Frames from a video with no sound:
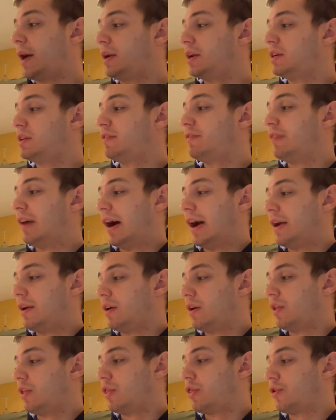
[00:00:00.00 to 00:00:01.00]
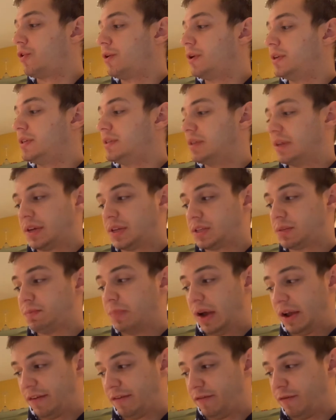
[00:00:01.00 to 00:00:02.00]
to divide 36
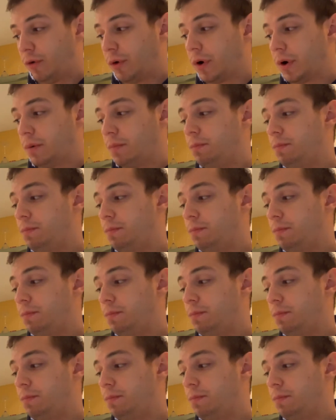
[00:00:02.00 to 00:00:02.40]
by 4.